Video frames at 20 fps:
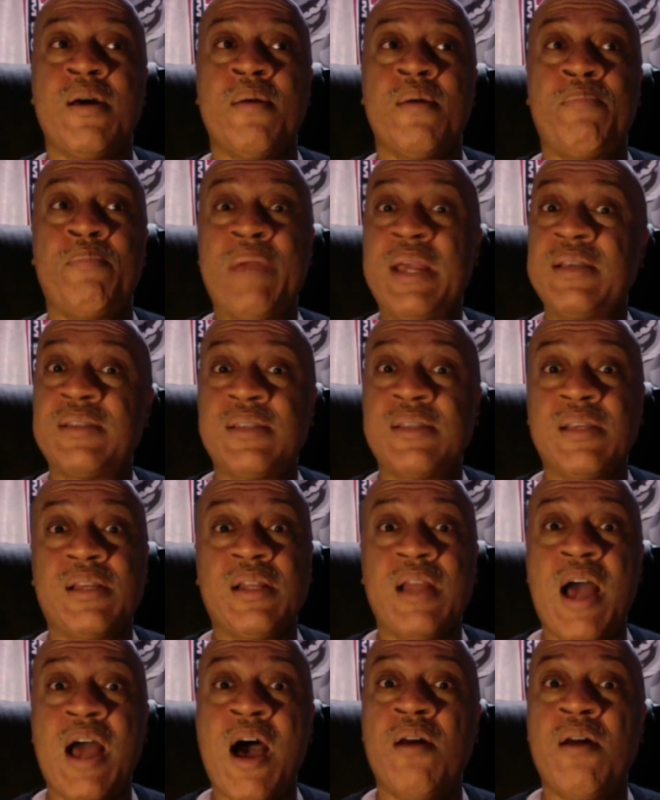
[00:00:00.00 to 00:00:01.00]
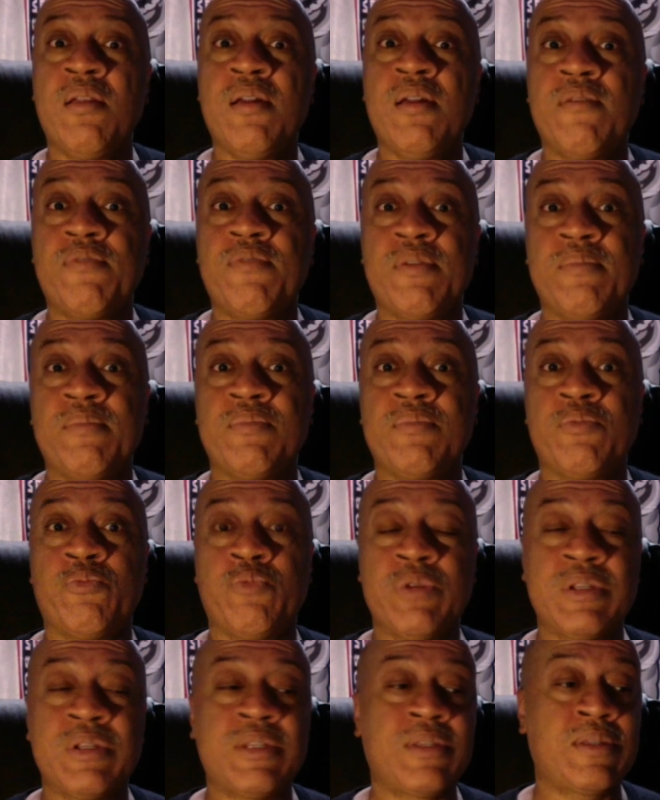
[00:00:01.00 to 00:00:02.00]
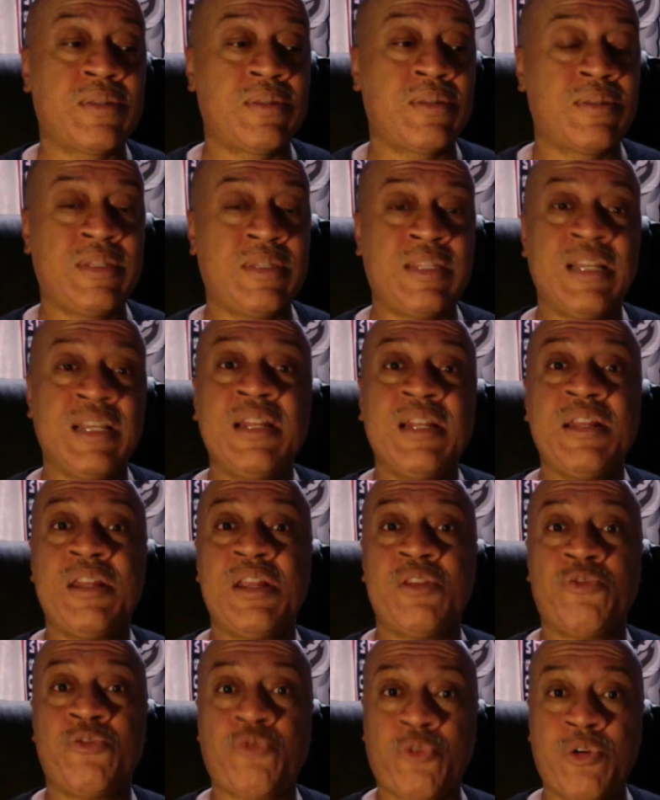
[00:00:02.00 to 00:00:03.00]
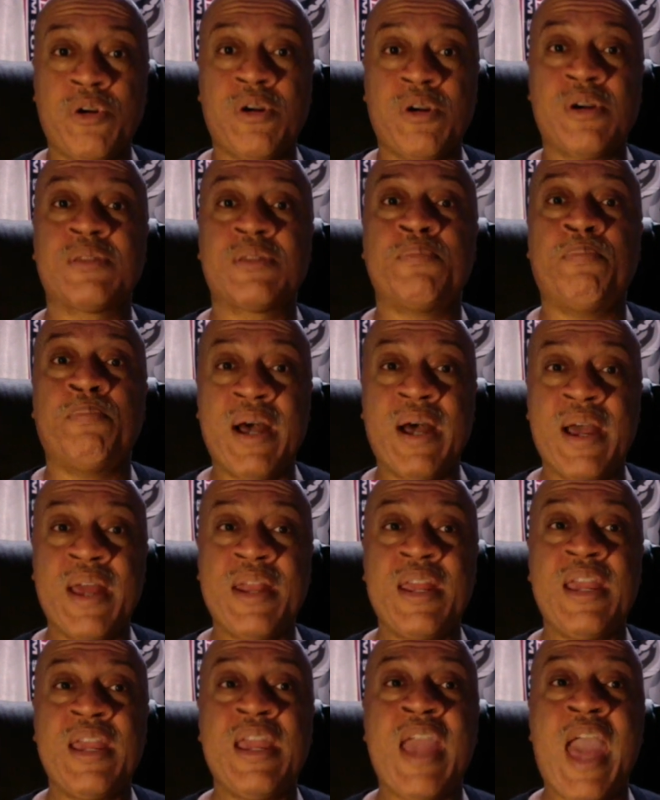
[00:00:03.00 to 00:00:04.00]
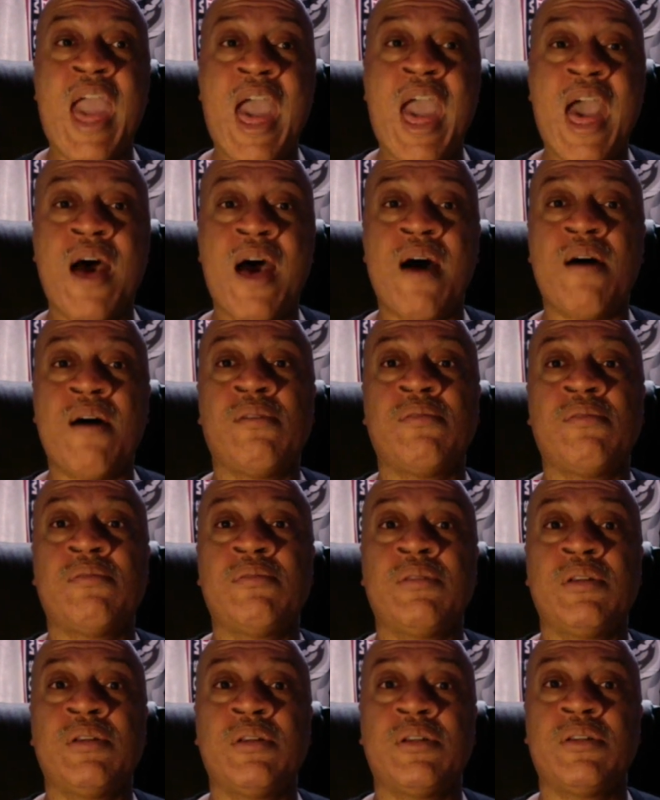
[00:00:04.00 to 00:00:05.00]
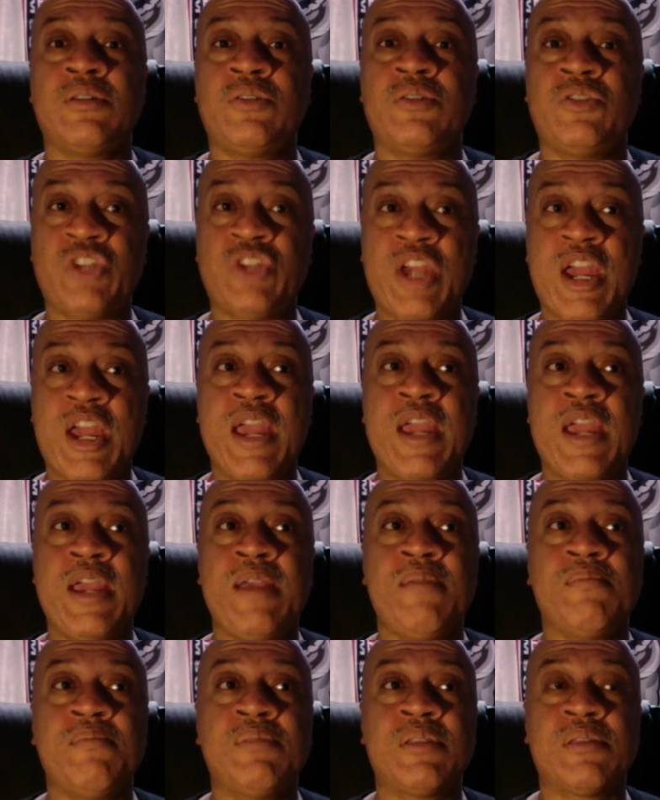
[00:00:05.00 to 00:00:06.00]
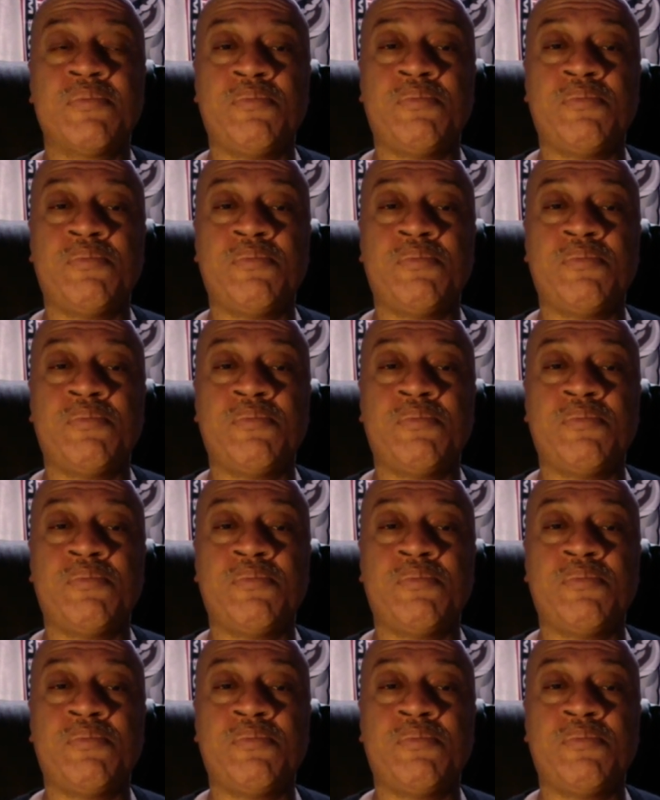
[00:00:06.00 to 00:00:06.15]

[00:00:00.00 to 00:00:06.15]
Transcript: Basically, all of them was dealing in drugs. Bunny, El, James,